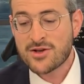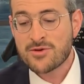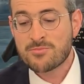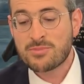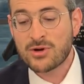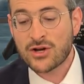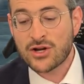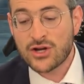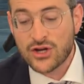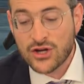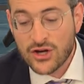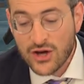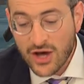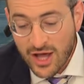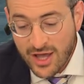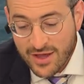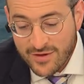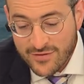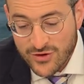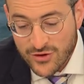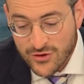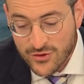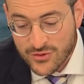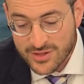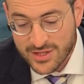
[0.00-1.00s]
But
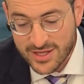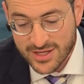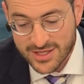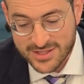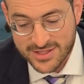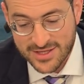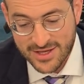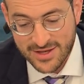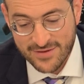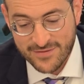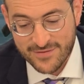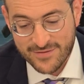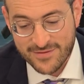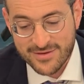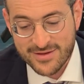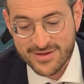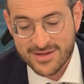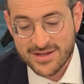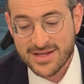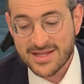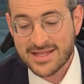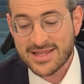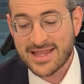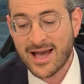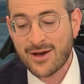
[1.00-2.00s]
gaivahu dichsiv.
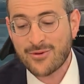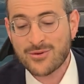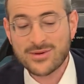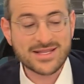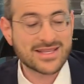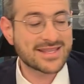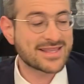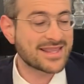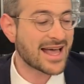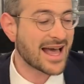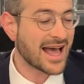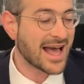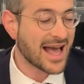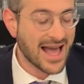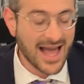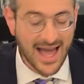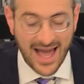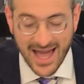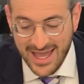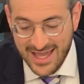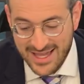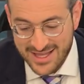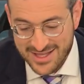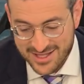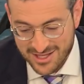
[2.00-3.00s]
That was in the
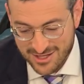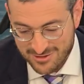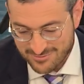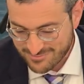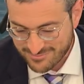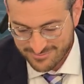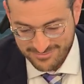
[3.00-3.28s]
height.